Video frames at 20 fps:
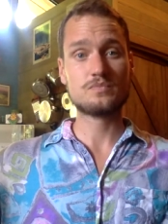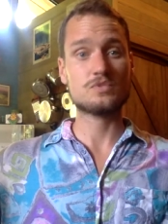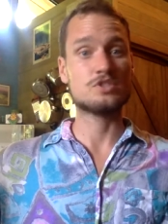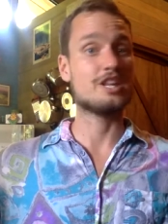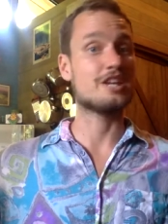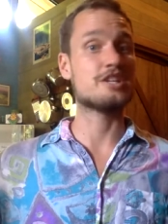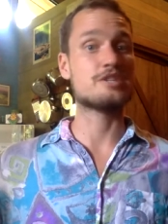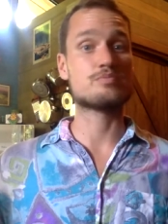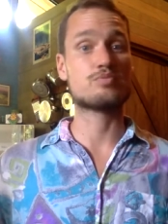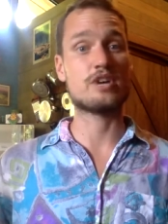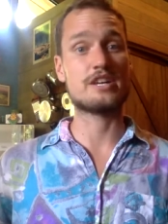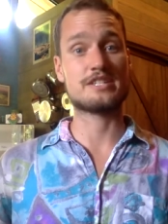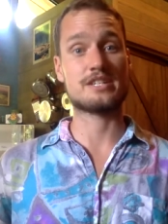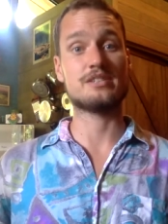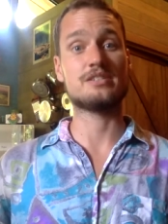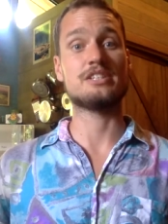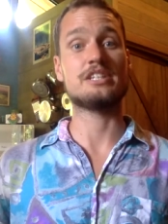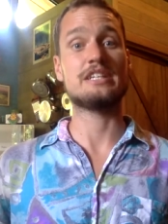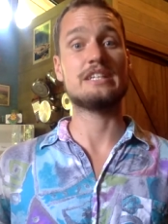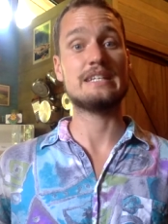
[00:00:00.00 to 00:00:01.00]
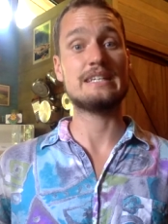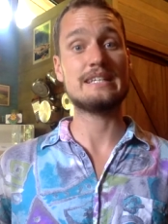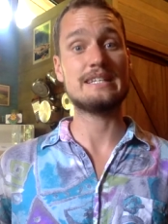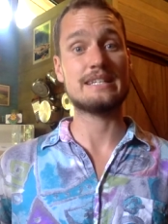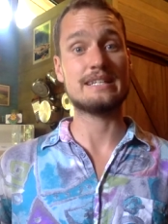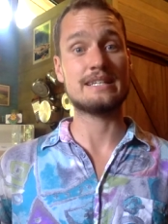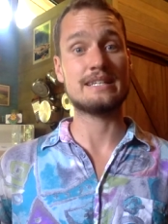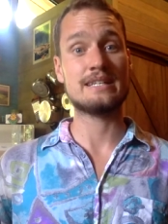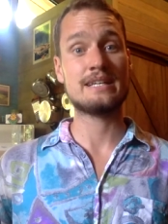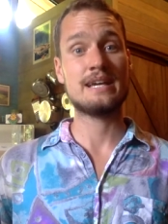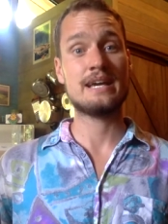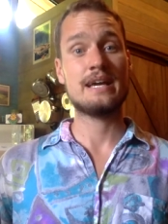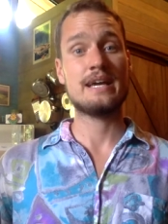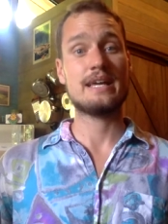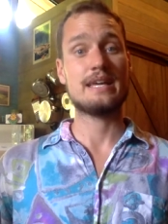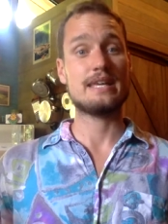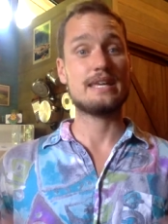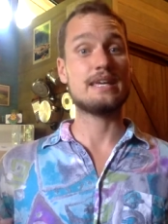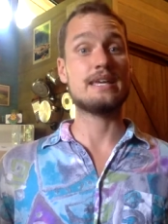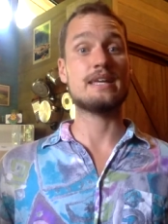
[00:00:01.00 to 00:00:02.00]
that is presently needed
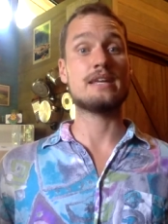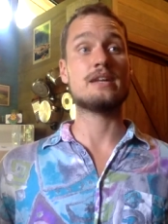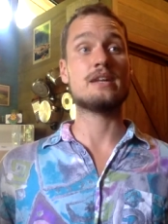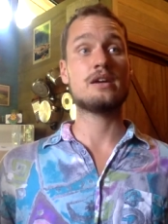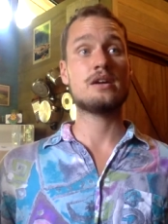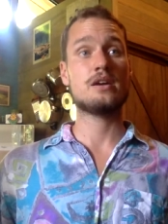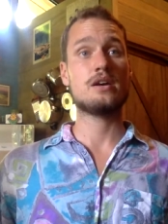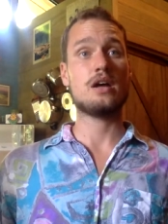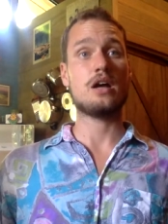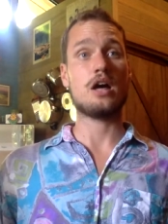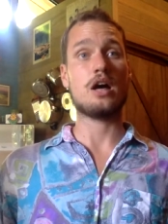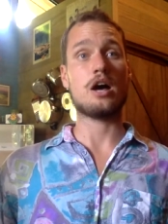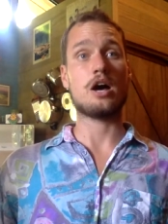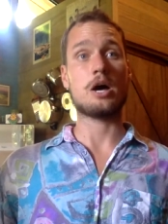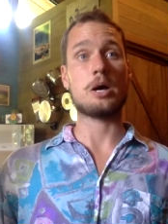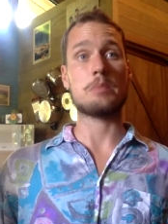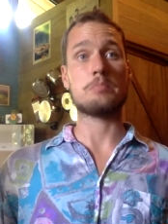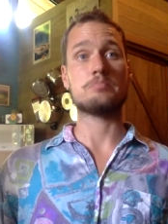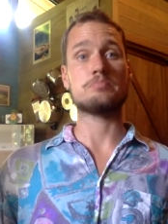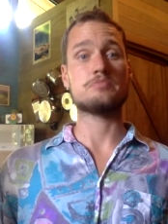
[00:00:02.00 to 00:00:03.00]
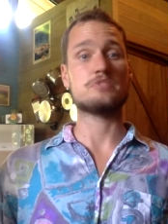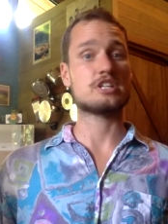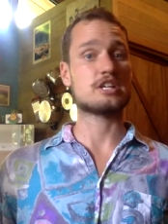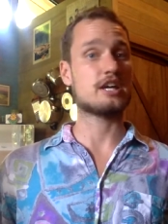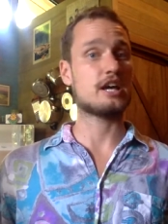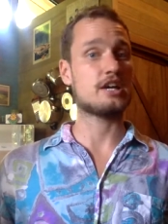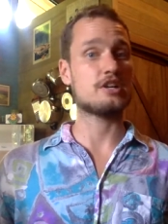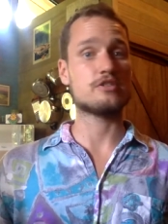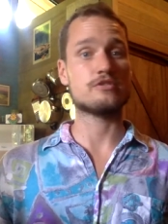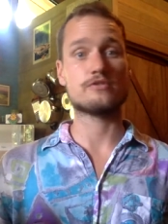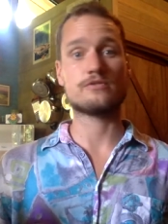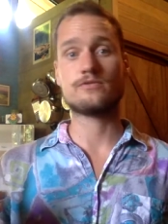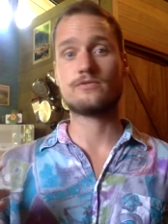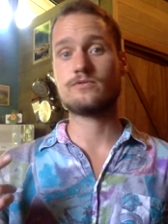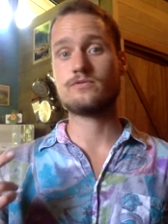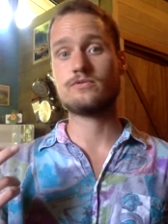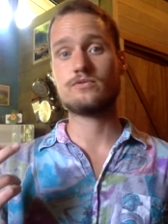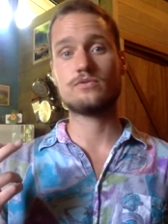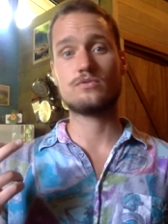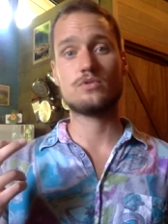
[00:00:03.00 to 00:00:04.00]
in um, the kind
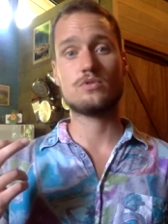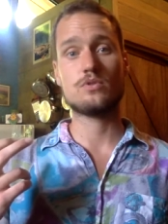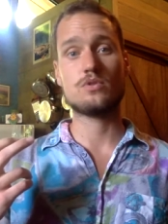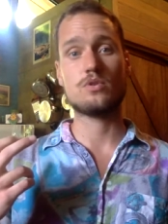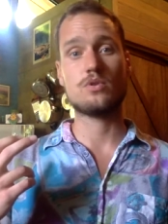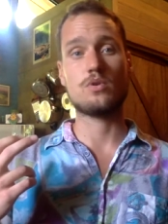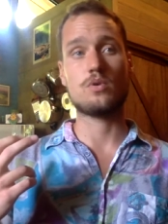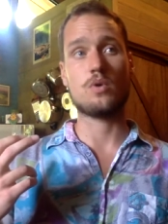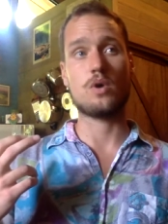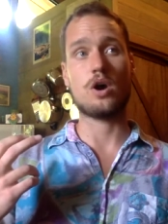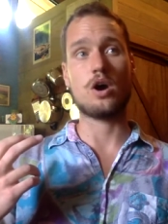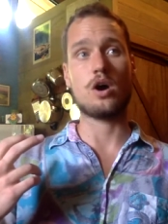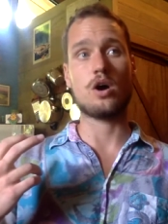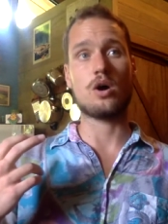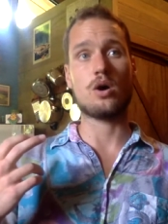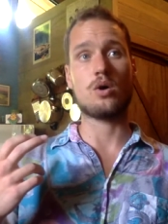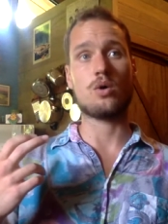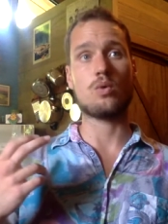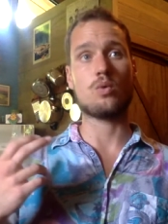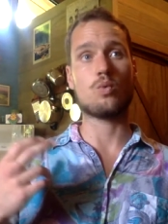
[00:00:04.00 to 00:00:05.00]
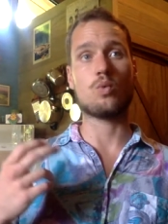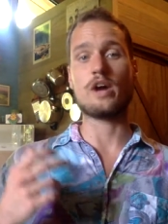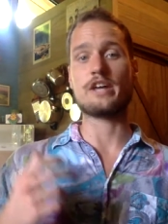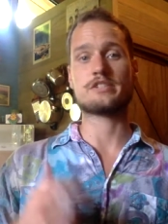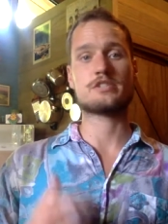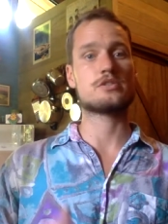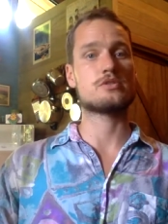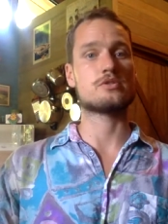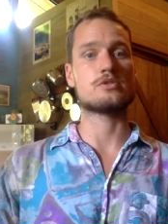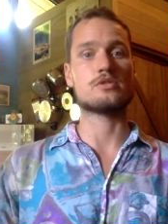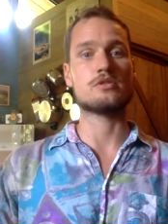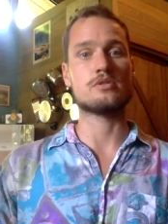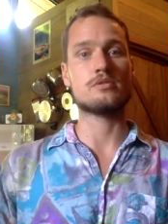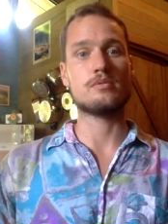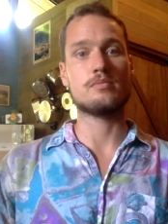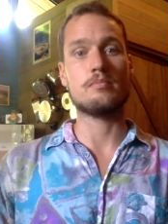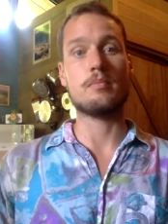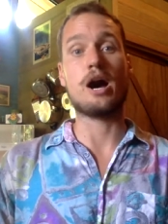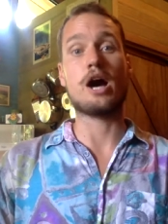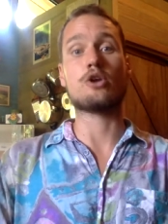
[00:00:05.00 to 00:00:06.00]
of uh, Western
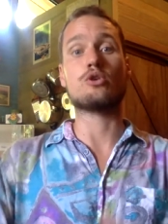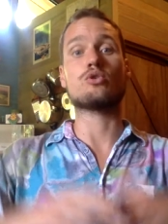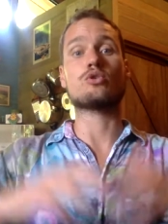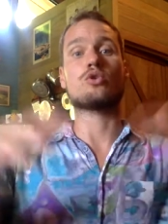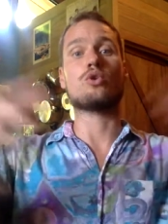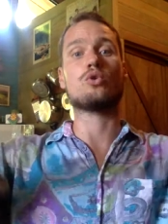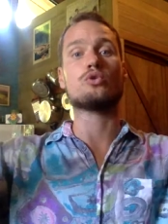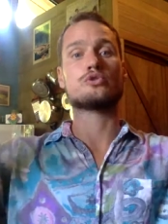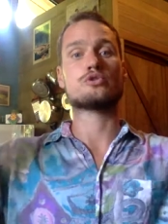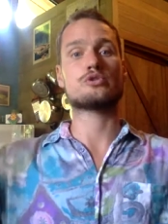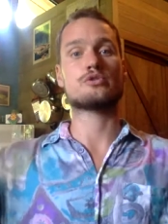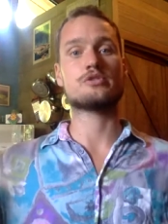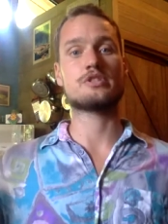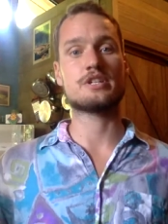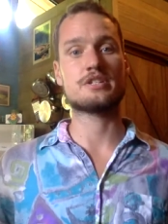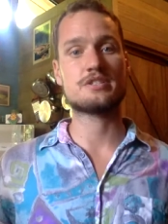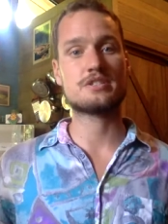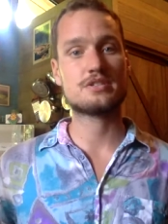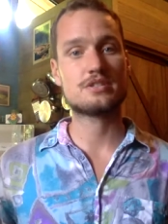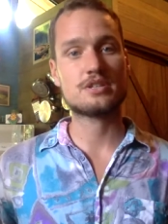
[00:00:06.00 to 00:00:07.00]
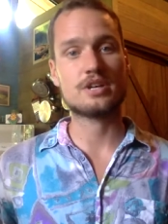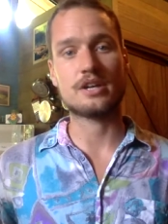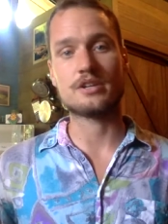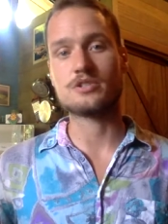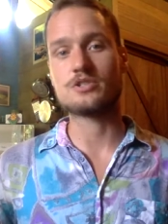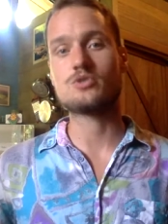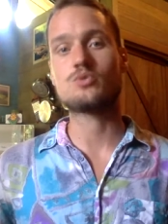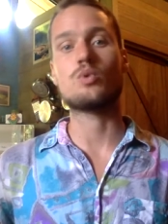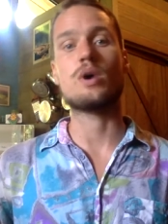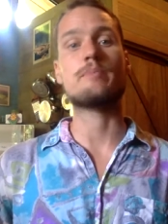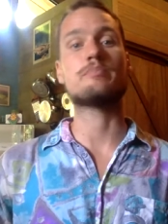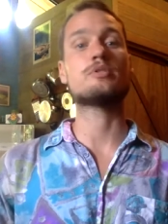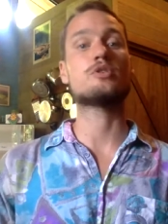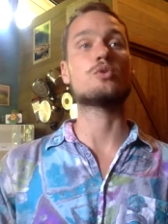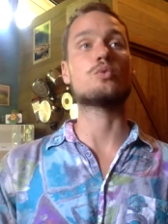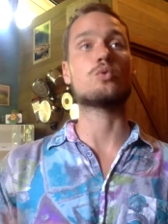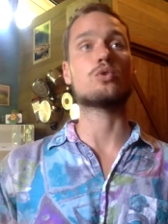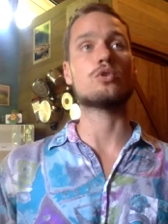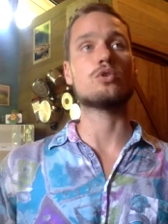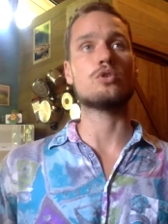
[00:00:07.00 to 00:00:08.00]
monoculture that's kind of swept the
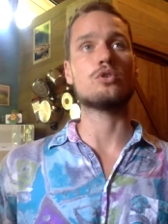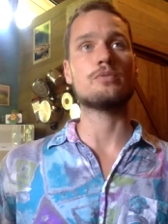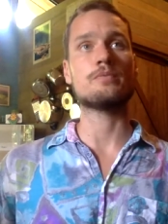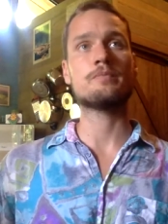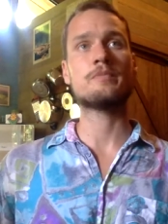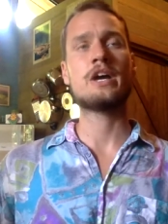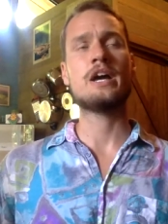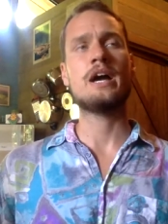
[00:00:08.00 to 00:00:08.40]
world.